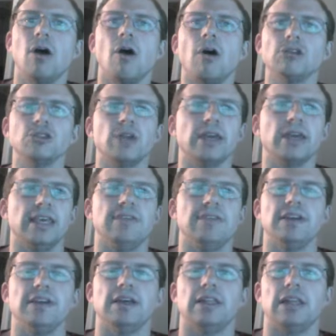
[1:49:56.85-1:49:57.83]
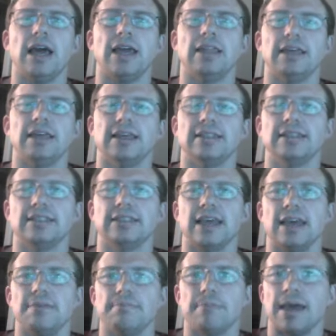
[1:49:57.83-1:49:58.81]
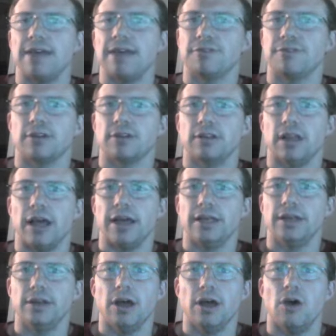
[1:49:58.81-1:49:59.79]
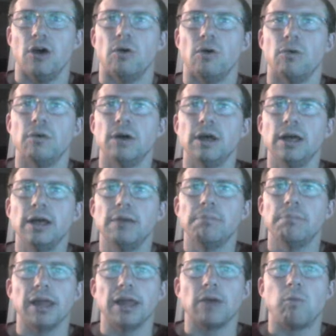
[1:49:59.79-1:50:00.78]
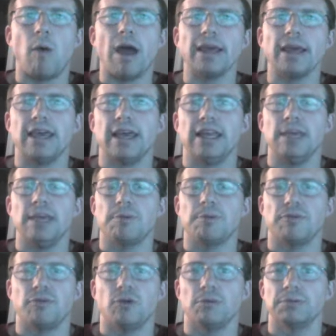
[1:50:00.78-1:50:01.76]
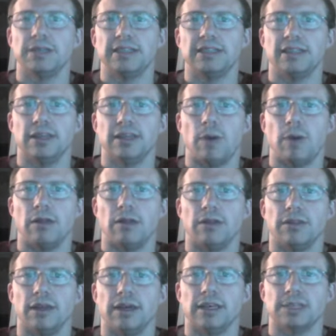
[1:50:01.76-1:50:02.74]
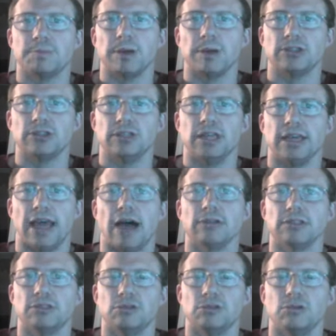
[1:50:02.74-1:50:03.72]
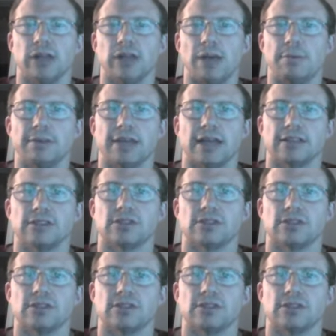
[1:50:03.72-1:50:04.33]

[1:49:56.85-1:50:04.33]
Also, like even Clay, like is his game made for Clay? No, but like why can't he perform decently well on like especially like altitude play with that